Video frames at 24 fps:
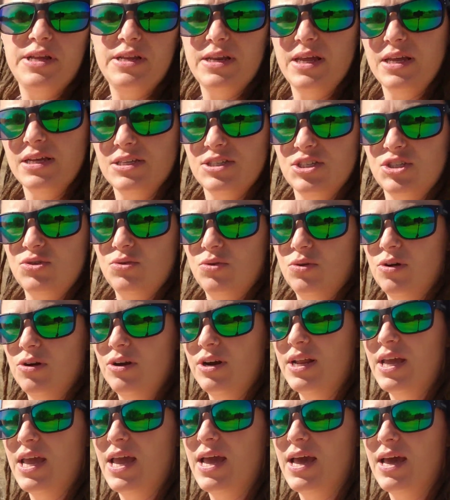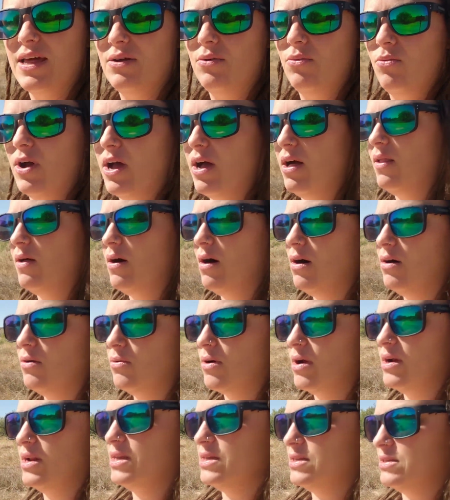next door, and it had a well
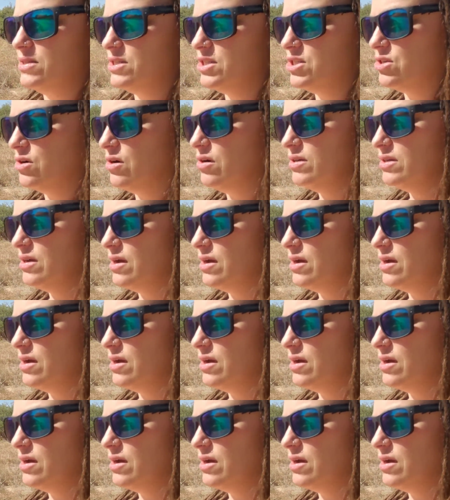already installed